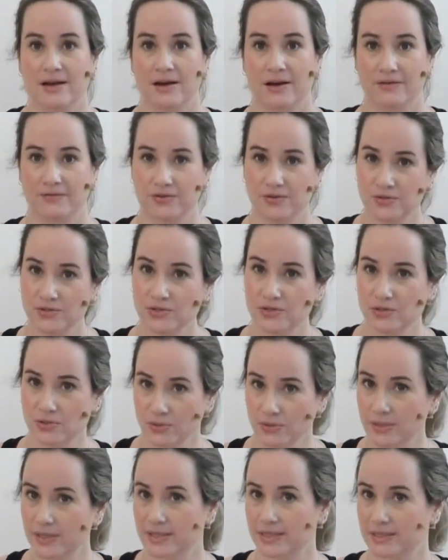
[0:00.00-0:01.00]
of those
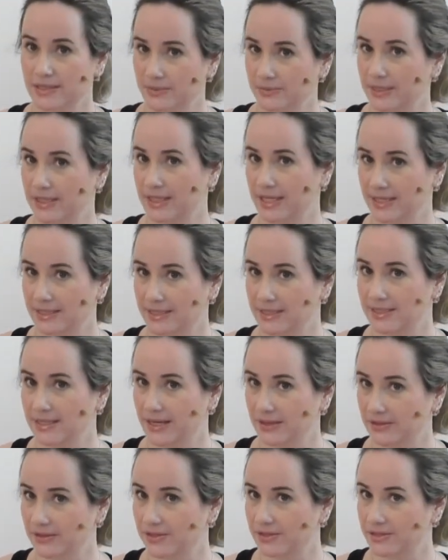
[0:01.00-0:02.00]
stories that we like to
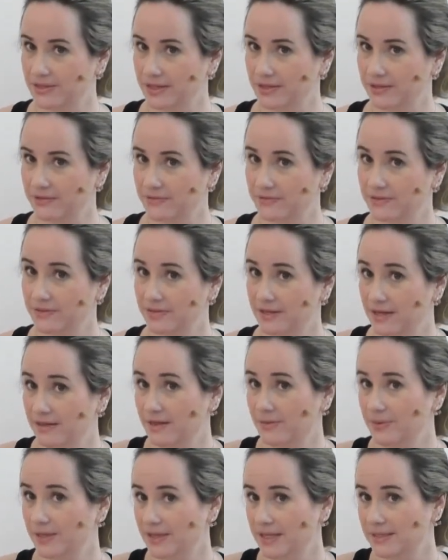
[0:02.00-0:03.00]
tell ourselves and
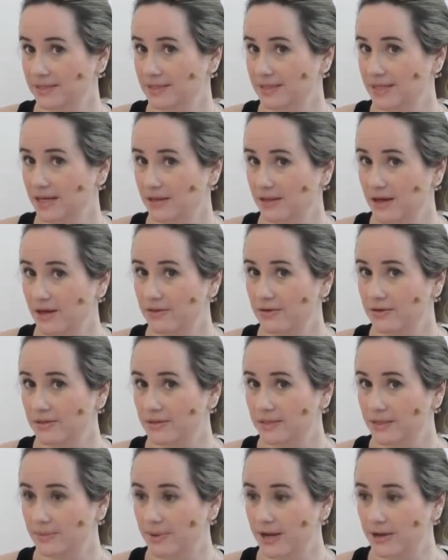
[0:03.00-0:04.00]
that we like to tell
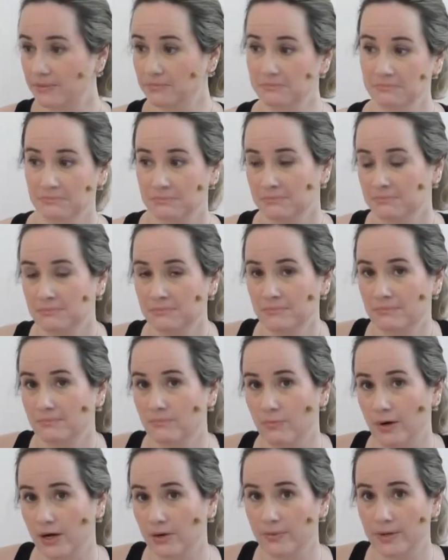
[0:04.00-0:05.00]
others about
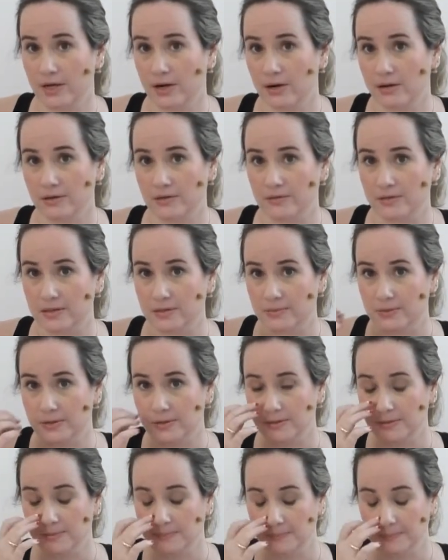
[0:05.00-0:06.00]
where we are in this world.